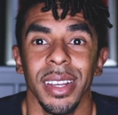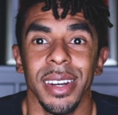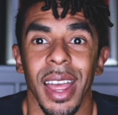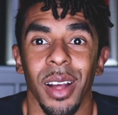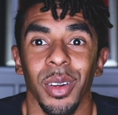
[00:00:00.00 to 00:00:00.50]

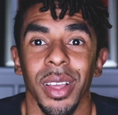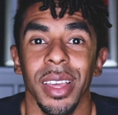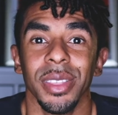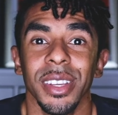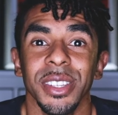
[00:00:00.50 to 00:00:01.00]
Now,
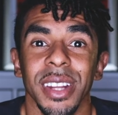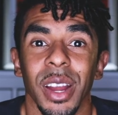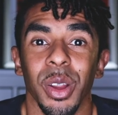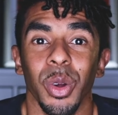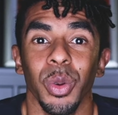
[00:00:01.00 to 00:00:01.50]
in this
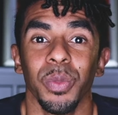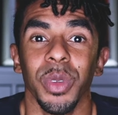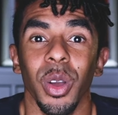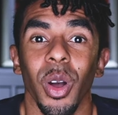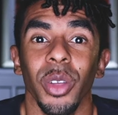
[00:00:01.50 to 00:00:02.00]
scenario,
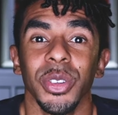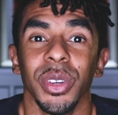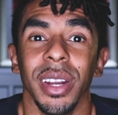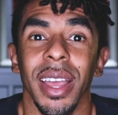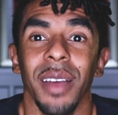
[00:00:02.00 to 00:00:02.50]
you're also
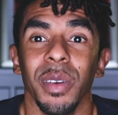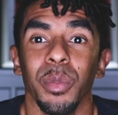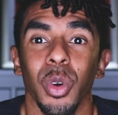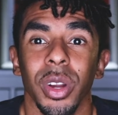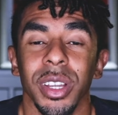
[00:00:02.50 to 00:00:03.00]
going to have a
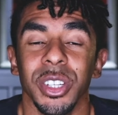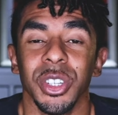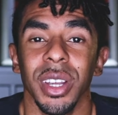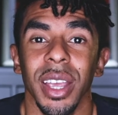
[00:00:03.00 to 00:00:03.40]
mortgage